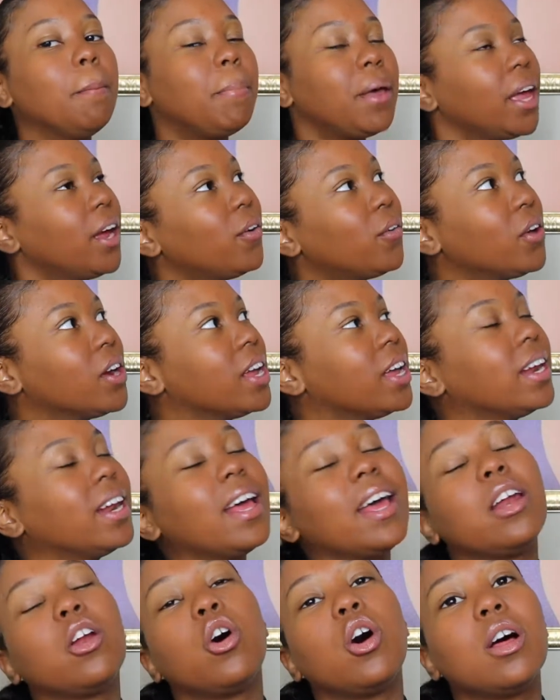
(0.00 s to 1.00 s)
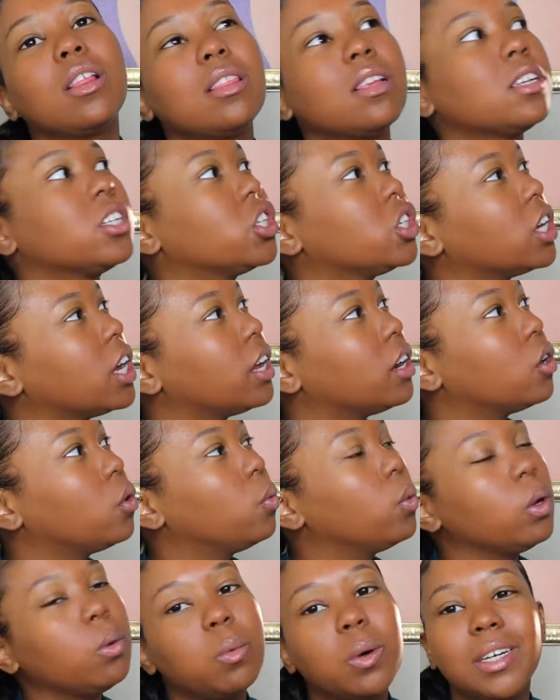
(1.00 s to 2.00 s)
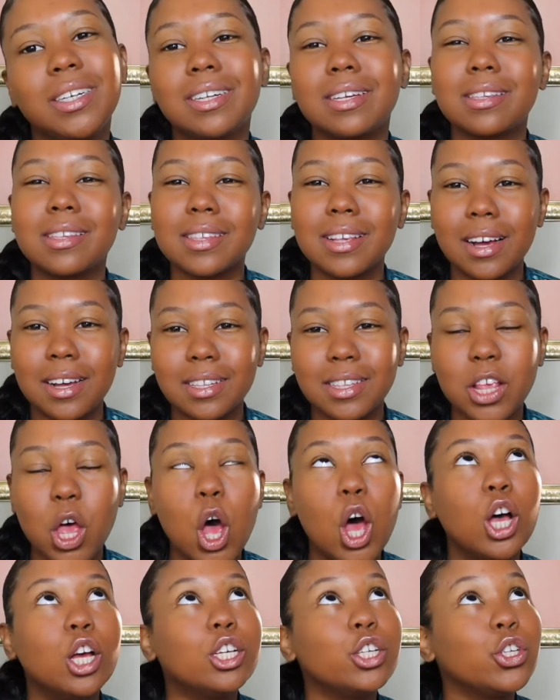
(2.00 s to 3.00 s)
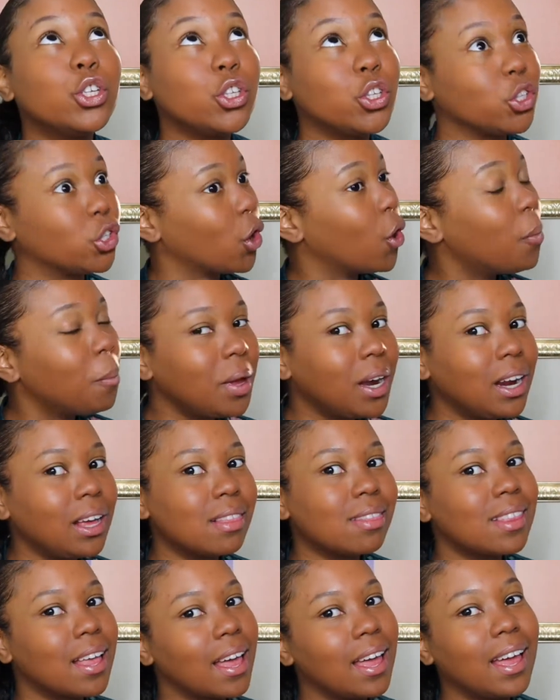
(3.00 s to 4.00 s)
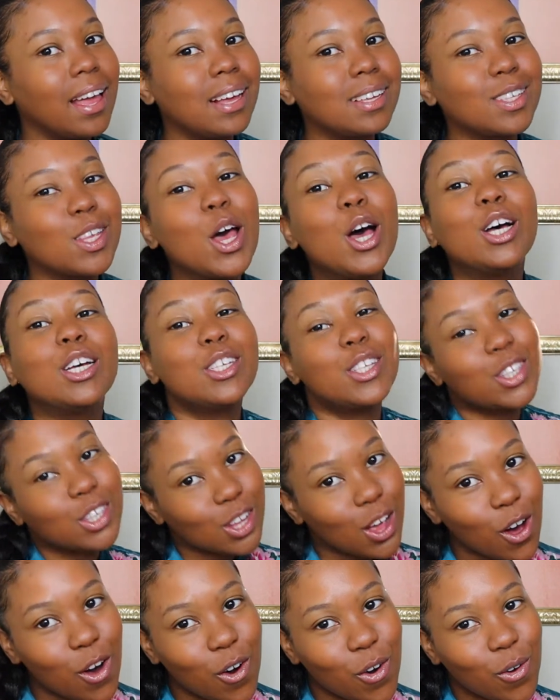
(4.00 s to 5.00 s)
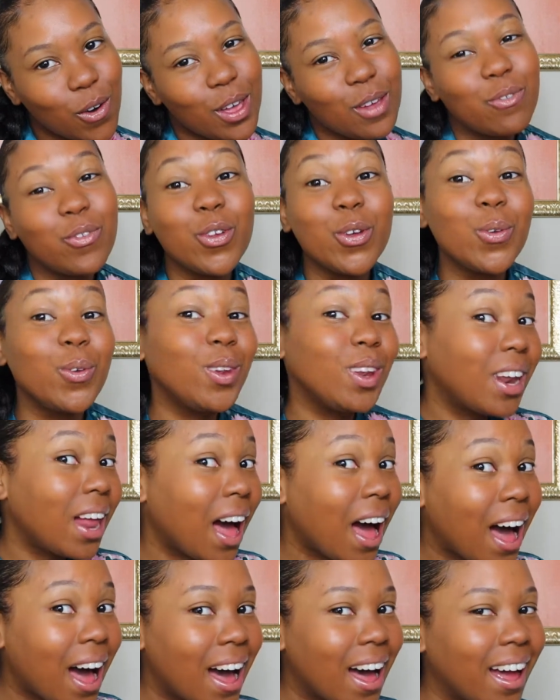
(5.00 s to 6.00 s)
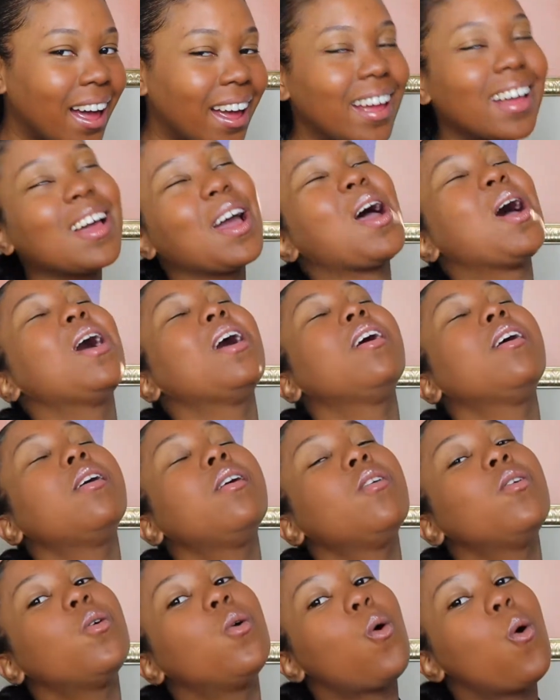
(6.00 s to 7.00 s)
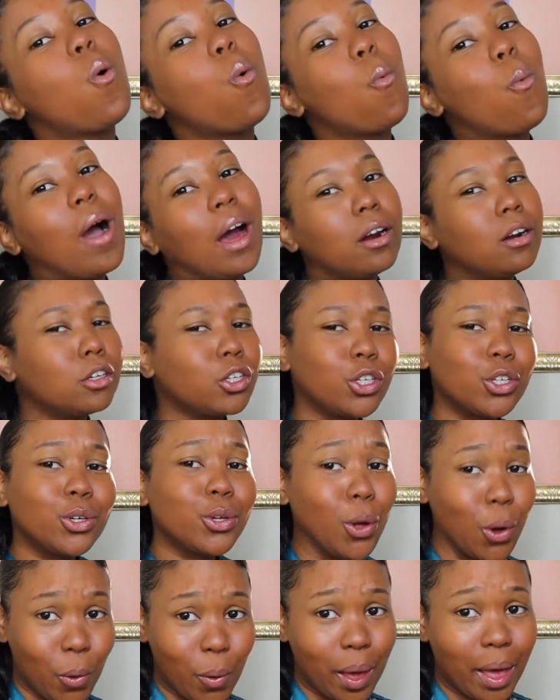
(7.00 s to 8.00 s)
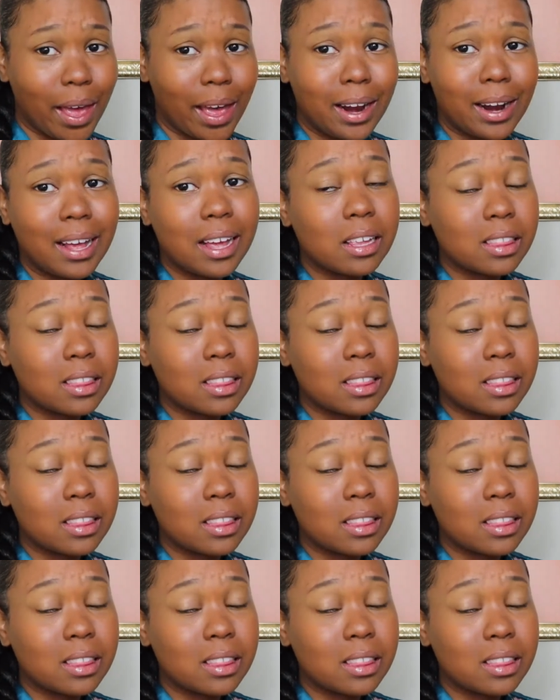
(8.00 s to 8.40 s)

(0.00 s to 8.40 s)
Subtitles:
period, and on this channel we will discuss so many things. So if you like, why don't you go ahead and